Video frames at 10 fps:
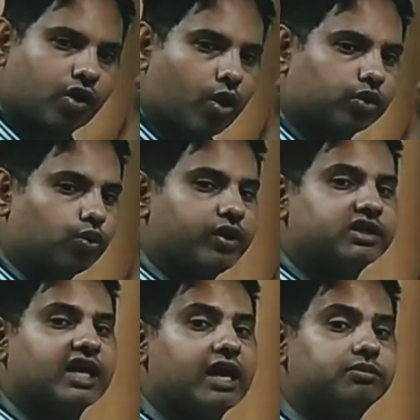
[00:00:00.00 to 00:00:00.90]
or two
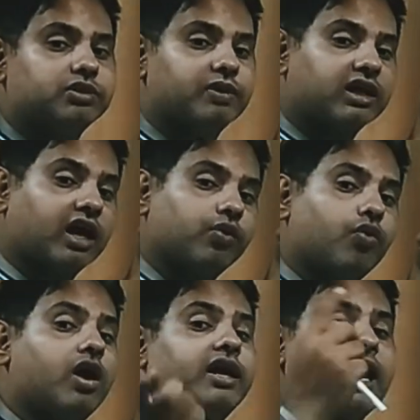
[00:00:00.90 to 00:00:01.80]
enzymes will
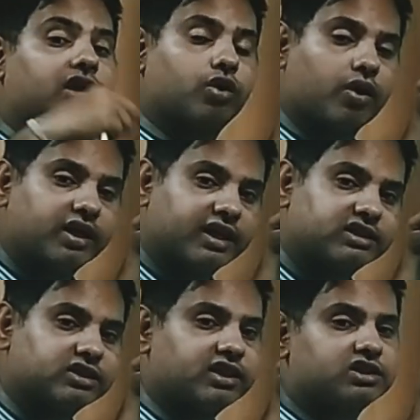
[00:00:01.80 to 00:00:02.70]
convert arachidonic
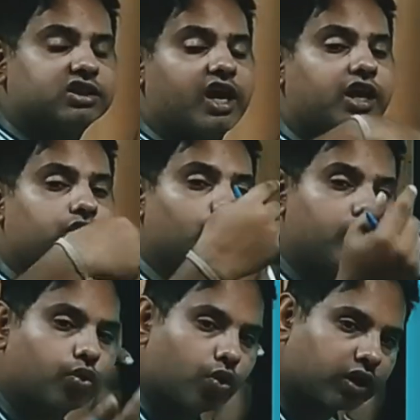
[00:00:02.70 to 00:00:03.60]
acids into
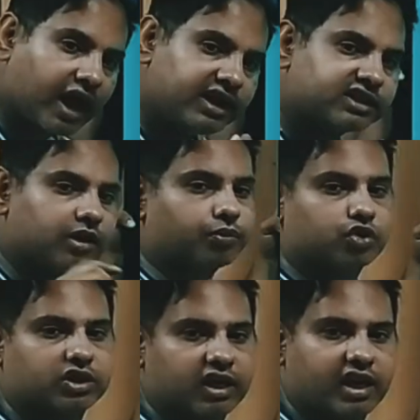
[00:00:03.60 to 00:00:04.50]
leukotrienes and
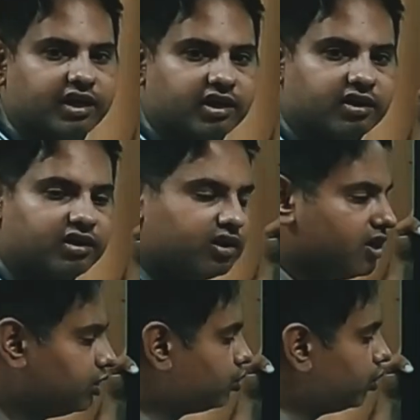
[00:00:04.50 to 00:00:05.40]
prostaglandin.
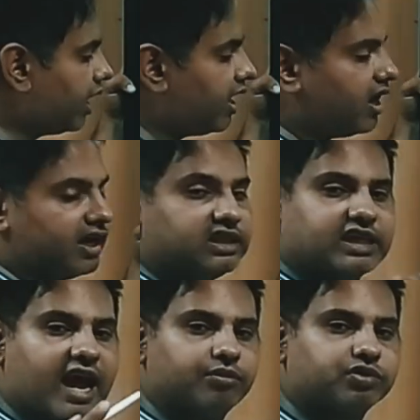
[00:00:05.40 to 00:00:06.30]
So the
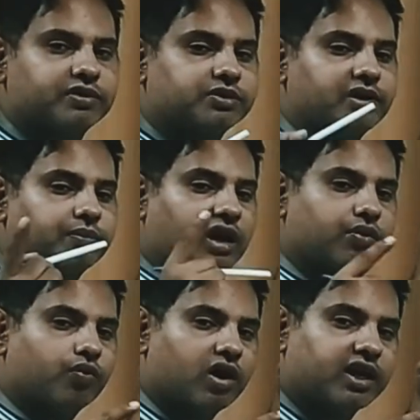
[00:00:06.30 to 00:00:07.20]
enzymes which will
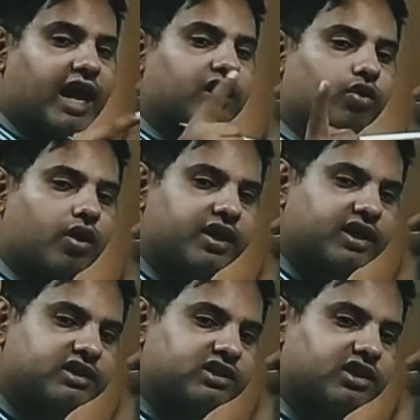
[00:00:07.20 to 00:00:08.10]
convert arachidonic
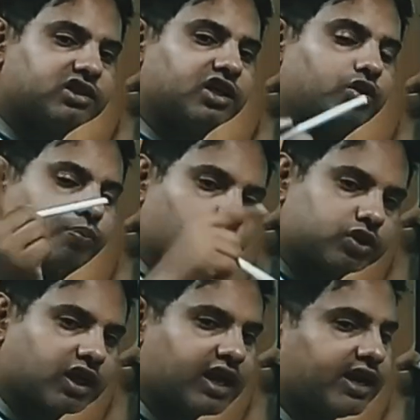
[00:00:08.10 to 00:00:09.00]
acids into
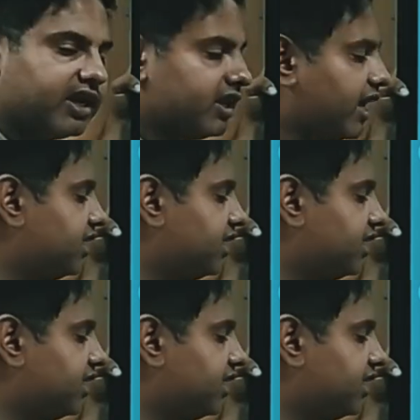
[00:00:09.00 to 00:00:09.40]
prostaglandin, the